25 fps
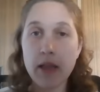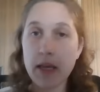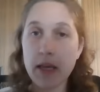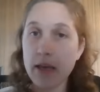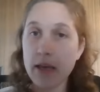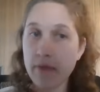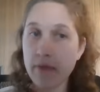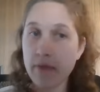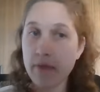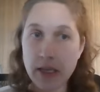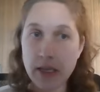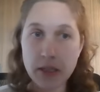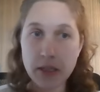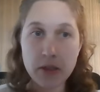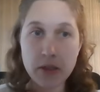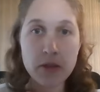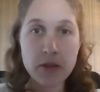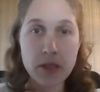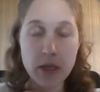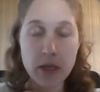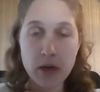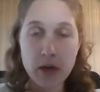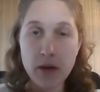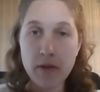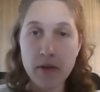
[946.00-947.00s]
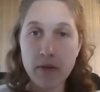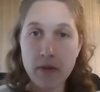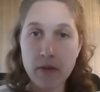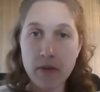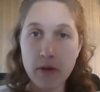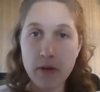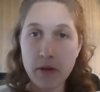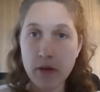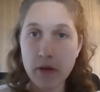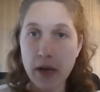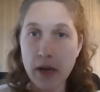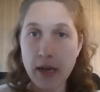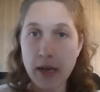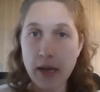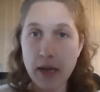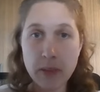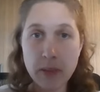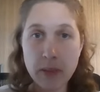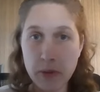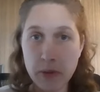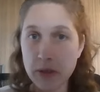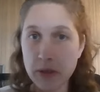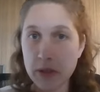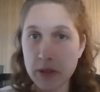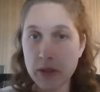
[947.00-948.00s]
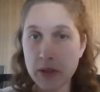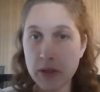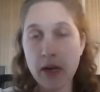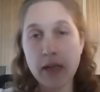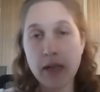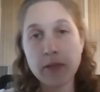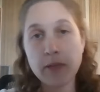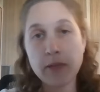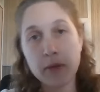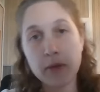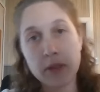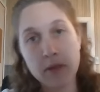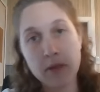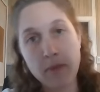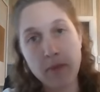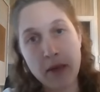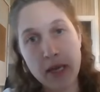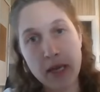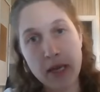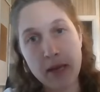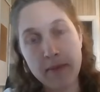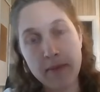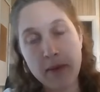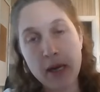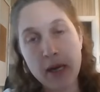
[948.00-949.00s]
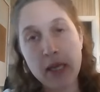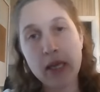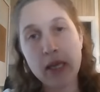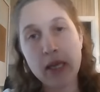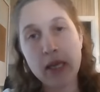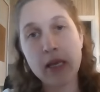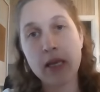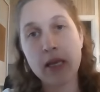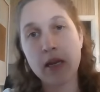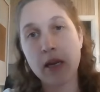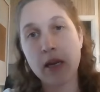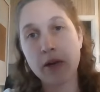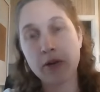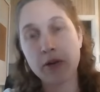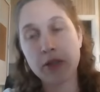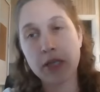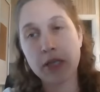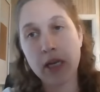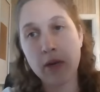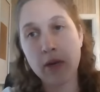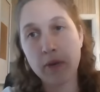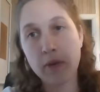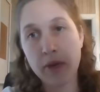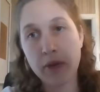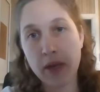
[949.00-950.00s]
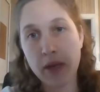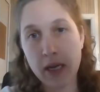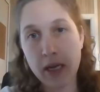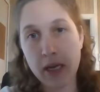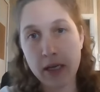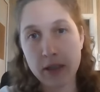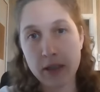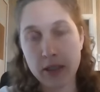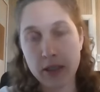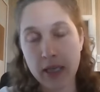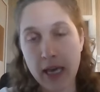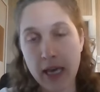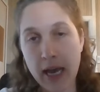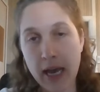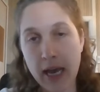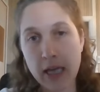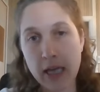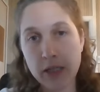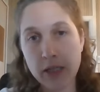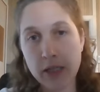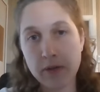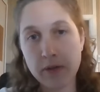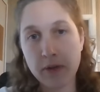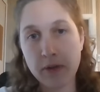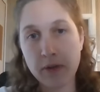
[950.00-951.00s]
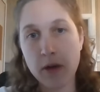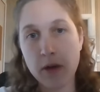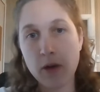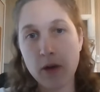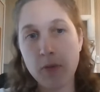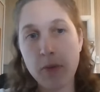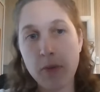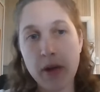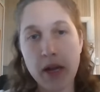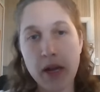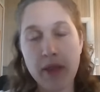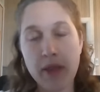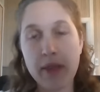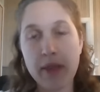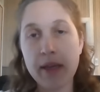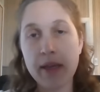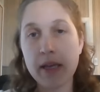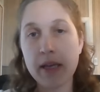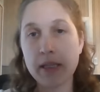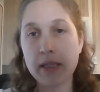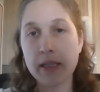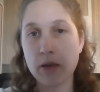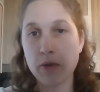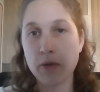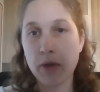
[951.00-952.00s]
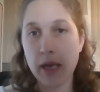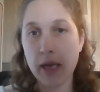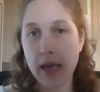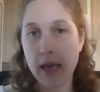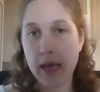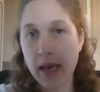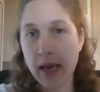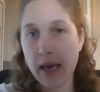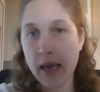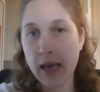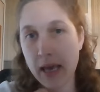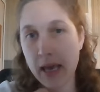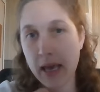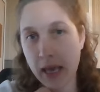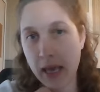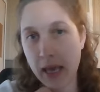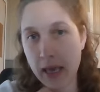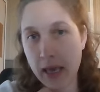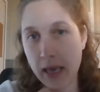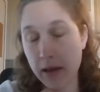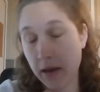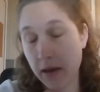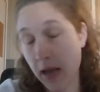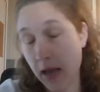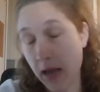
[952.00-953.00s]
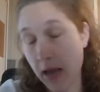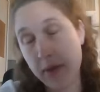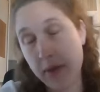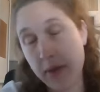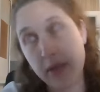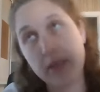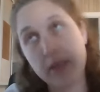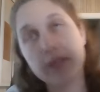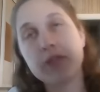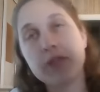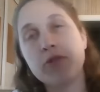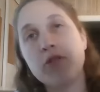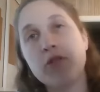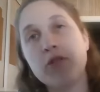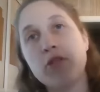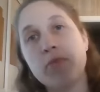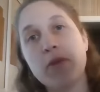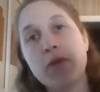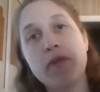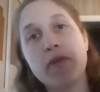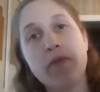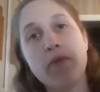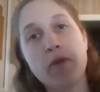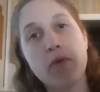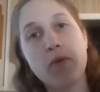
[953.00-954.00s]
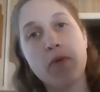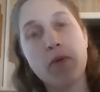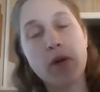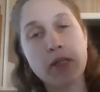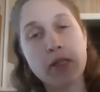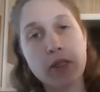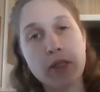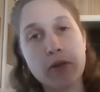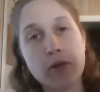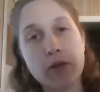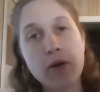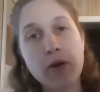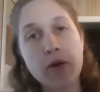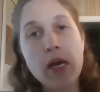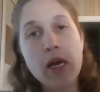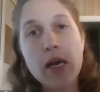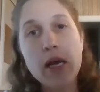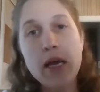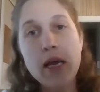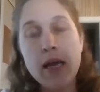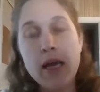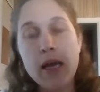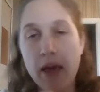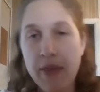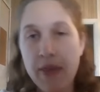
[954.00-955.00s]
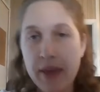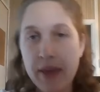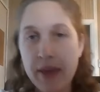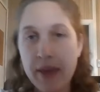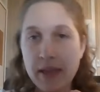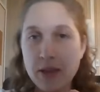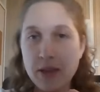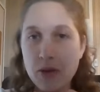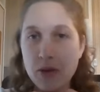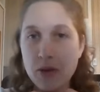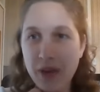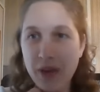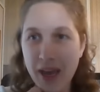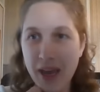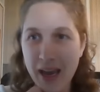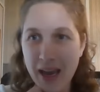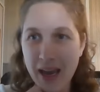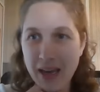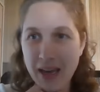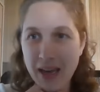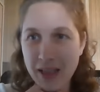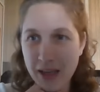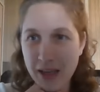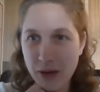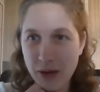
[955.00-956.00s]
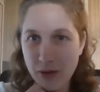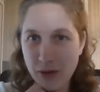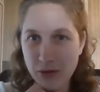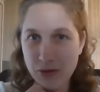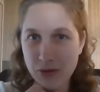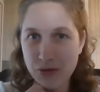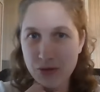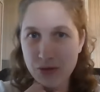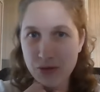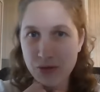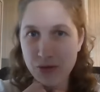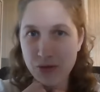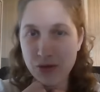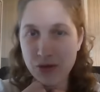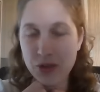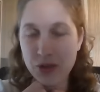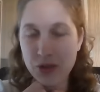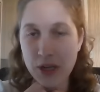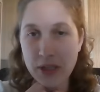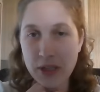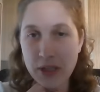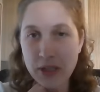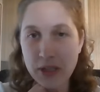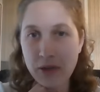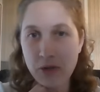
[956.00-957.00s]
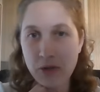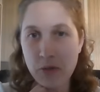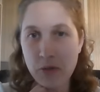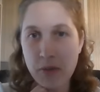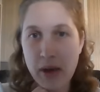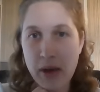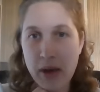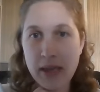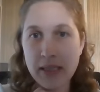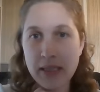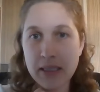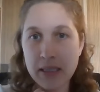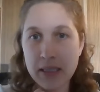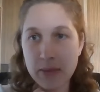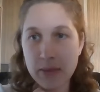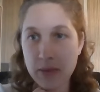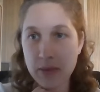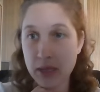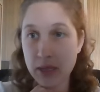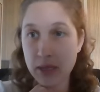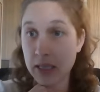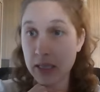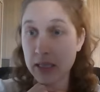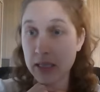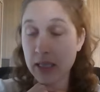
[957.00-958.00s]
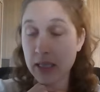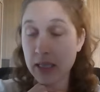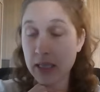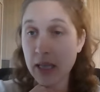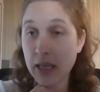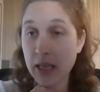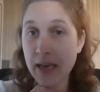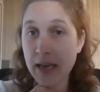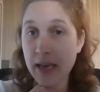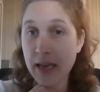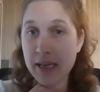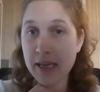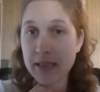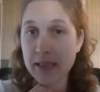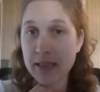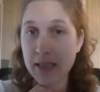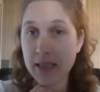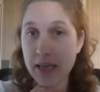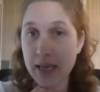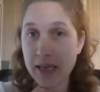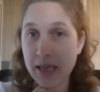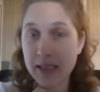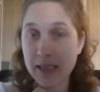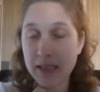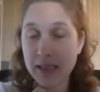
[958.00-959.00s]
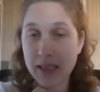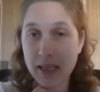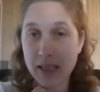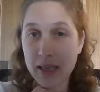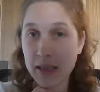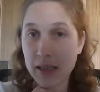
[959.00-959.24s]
Like investors, they're they're experts. They're experts in making money and understanding what they need to cash flow. Mm-hmm. But I think it's okay. And Abby, disagree with me if you want to. I think it's okay to like gently remind some of these clients, like